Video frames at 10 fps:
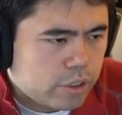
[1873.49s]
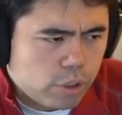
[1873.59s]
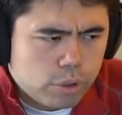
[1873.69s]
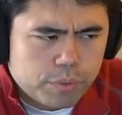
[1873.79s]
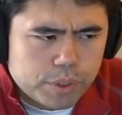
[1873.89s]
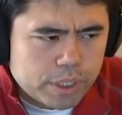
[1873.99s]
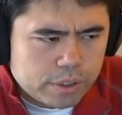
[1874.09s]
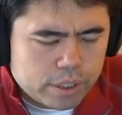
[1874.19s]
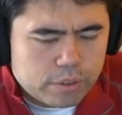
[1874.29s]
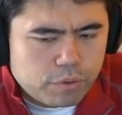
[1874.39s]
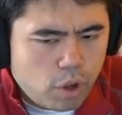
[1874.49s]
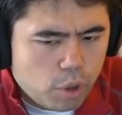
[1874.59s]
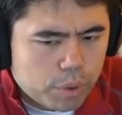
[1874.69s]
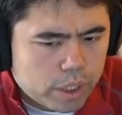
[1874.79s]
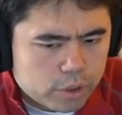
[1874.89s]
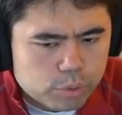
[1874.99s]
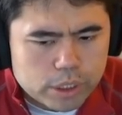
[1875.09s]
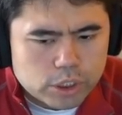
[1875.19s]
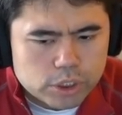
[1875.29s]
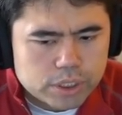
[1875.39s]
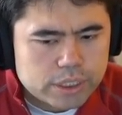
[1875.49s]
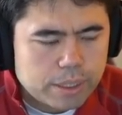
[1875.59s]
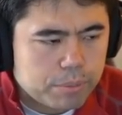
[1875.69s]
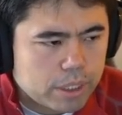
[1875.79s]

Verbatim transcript: it's no different than than following on twitch it's the same